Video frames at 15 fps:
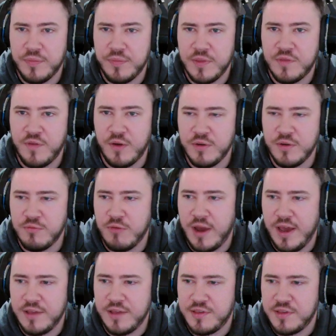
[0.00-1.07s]
It's very
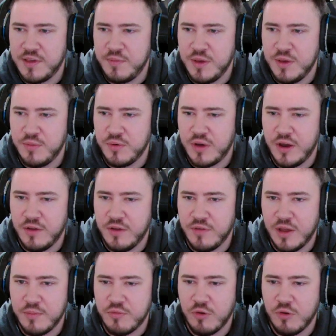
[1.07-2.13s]
rare to see people kind of
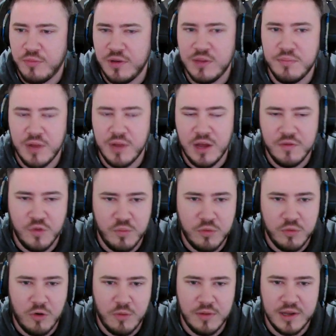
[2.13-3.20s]
like properly bluff or
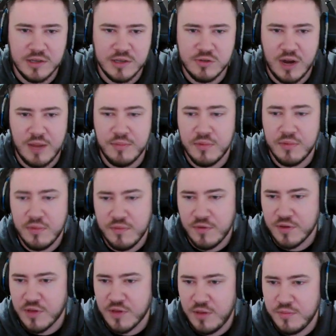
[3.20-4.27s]
properly trap, for
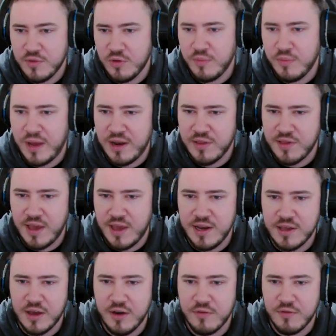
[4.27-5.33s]
example, or balance any
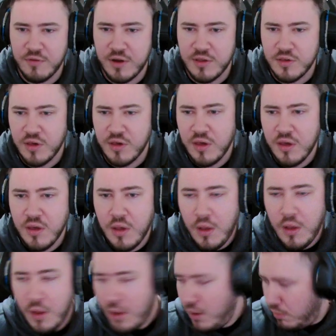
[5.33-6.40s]
kind of range.
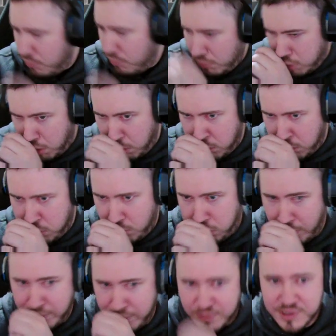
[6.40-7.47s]

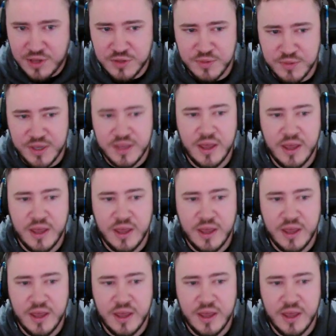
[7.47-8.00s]
Excuse me.